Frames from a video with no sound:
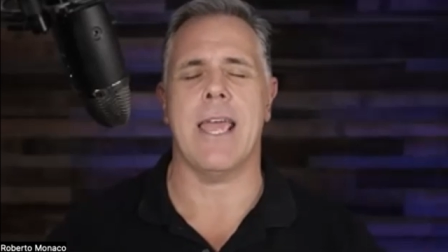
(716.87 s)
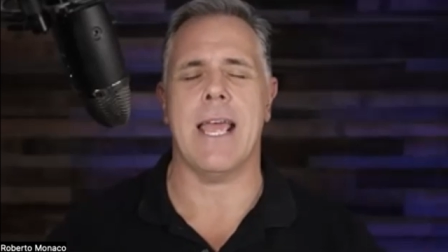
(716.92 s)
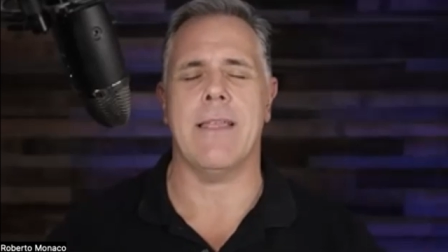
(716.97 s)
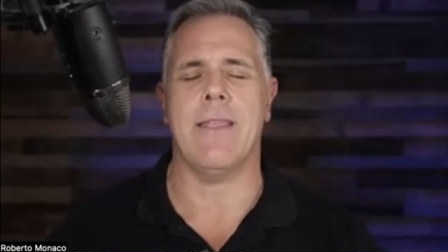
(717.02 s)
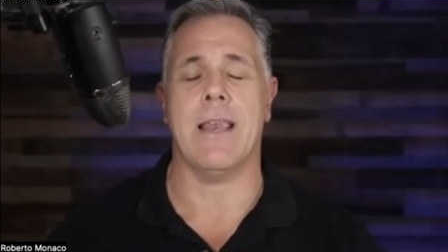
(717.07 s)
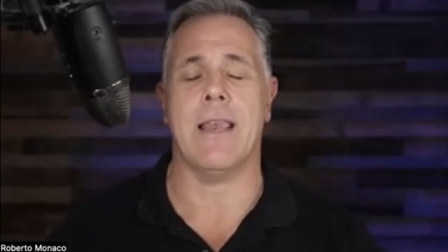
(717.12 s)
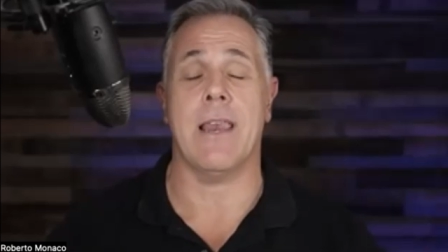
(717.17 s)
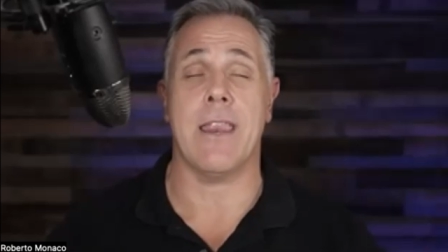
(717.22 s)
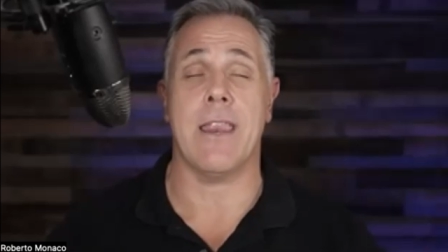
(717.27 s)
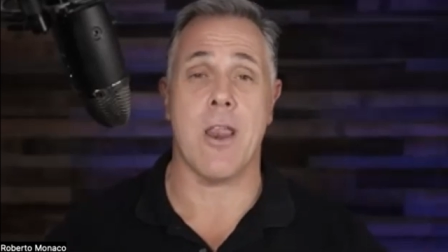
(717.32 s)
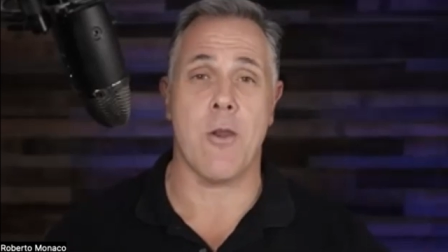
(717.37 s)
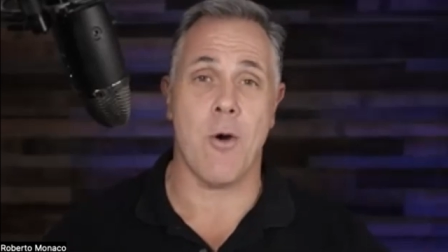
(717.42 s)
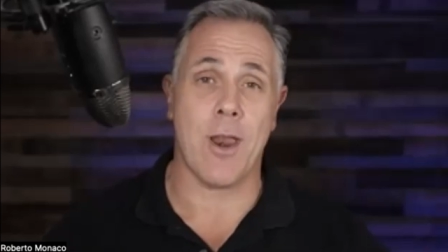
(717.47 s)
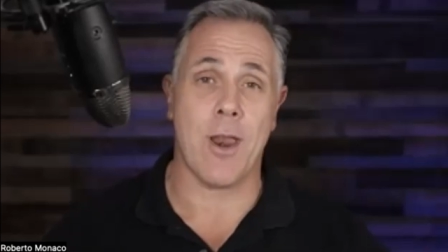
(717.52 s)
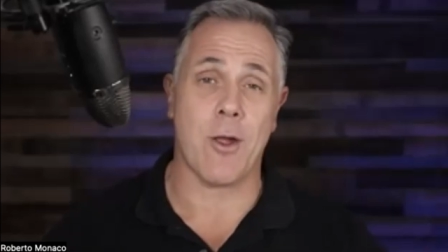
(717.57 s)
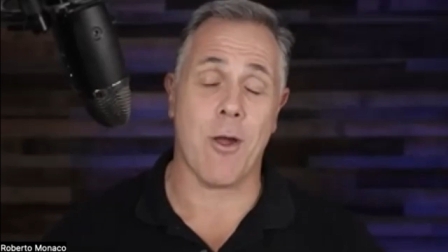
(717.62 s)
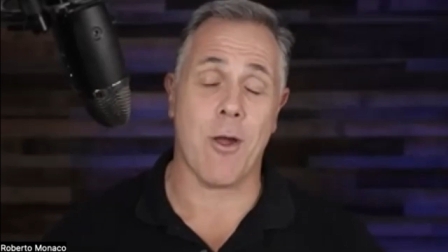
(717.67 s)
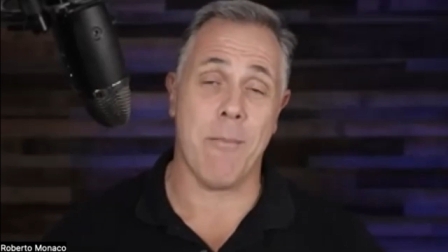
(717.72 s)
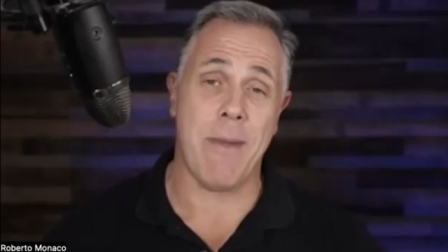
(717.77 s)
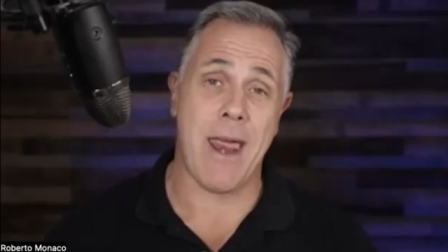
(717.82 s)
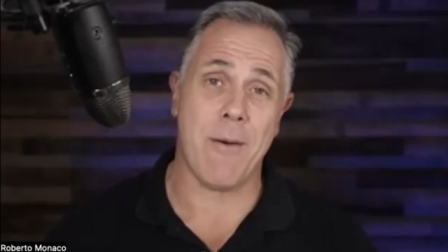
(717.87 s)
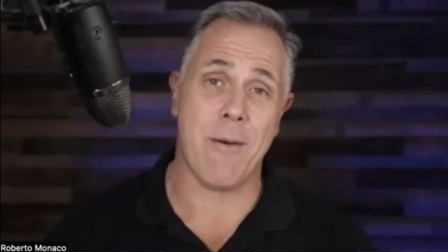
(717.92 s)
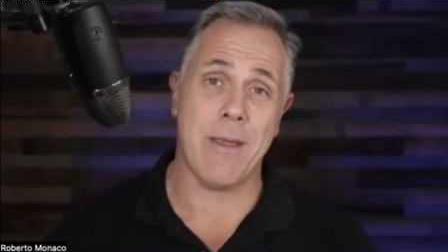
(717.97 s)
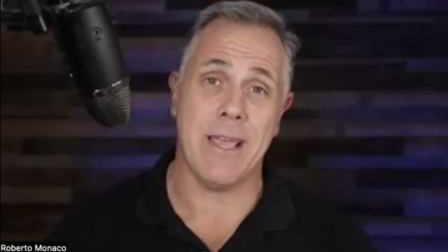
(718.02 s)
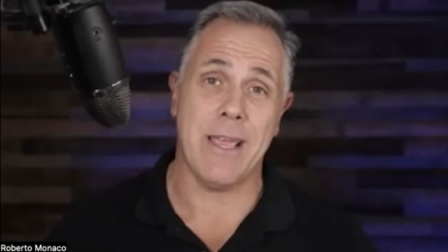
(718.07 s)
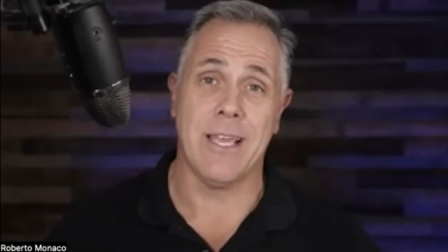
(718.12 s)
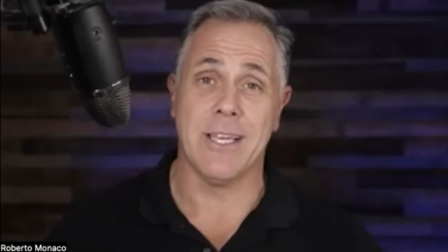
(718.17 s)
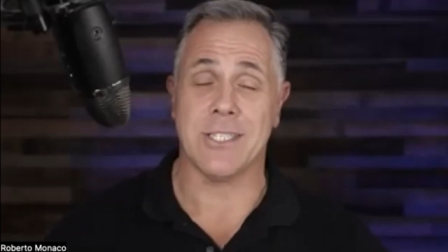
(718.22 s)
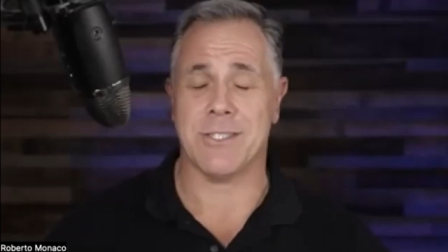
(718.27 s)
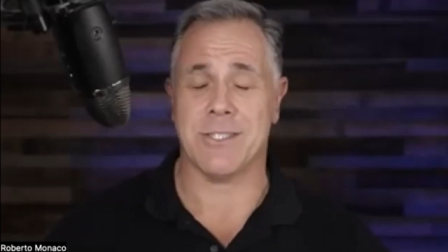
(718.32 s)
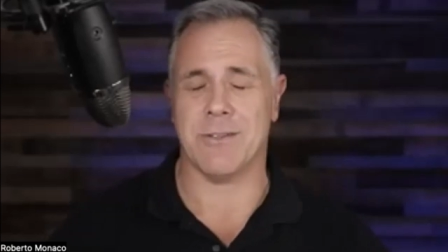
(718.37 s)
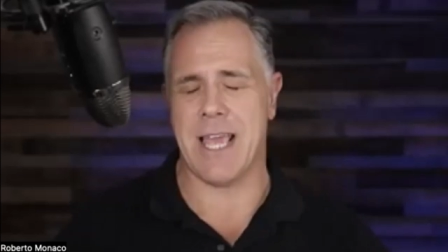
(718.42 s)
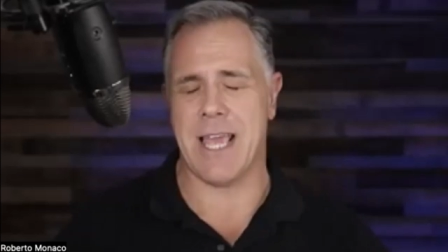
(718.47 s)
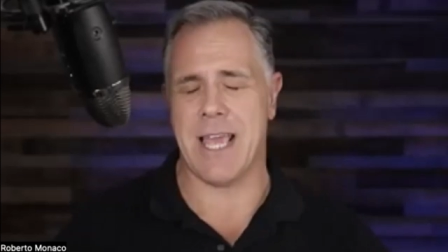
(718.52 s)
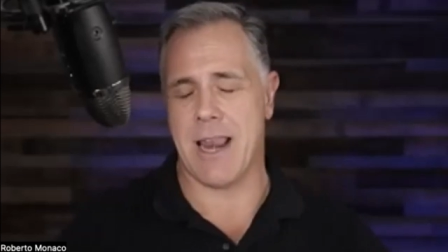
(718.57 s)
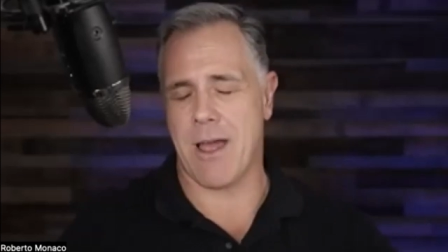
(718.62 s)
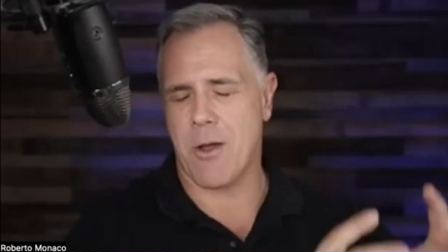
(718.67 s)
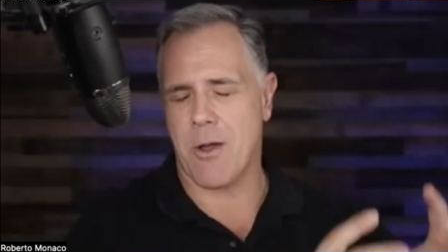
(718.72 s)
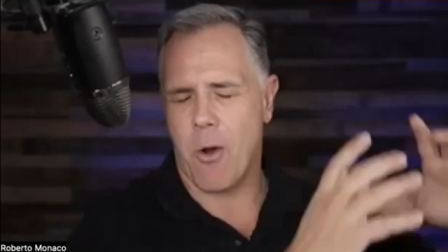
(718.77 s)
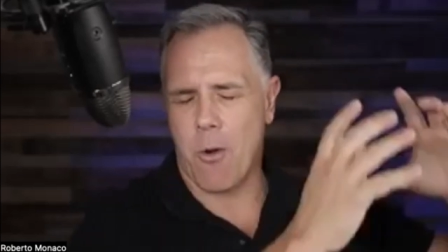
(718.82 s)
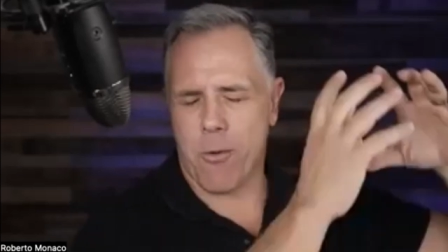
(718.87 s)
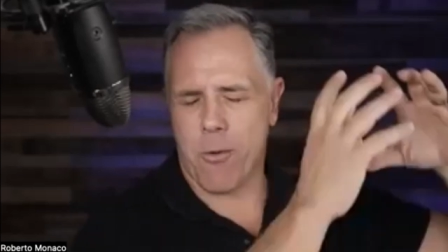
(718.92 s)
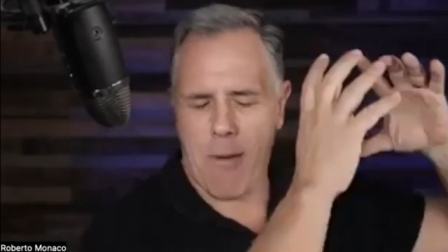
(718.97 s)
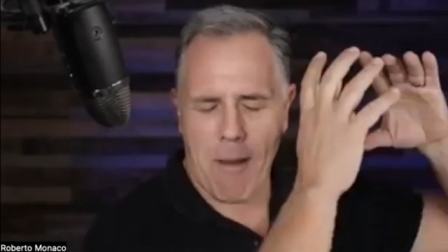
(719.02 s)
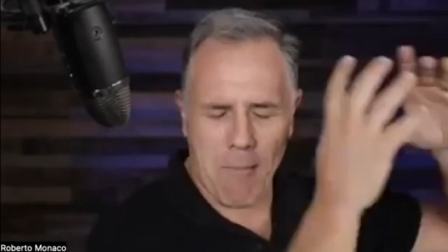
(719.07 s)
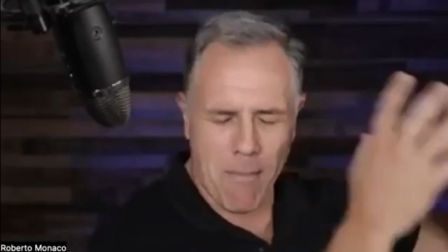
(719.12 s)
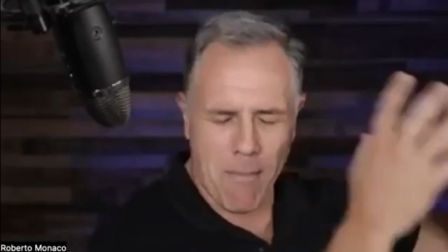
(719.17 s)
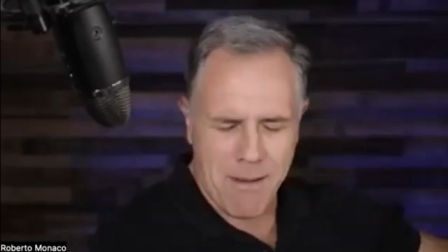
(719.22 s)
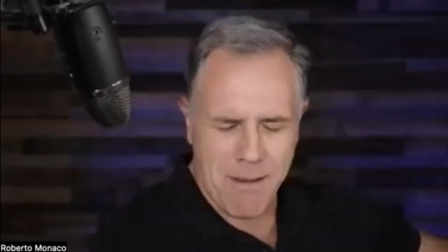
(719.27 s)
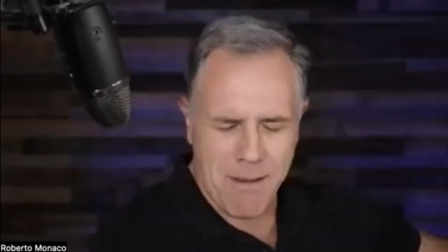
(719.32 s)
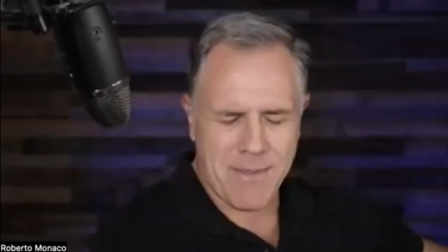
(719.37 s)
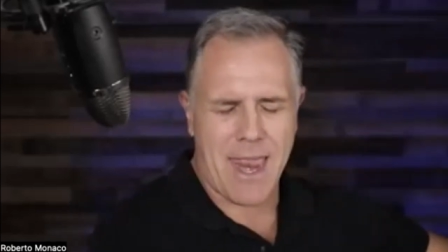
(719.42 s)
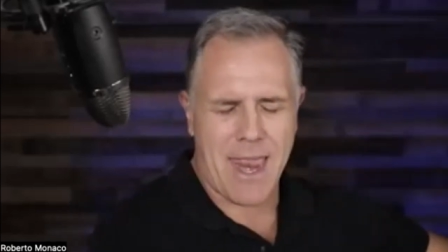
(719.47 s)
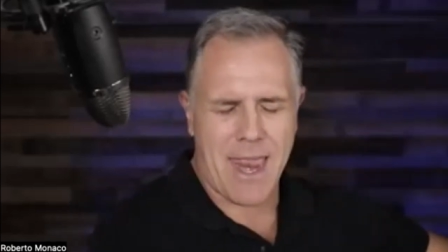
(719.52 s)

And then later on, I got married. So then I go with my mom, then I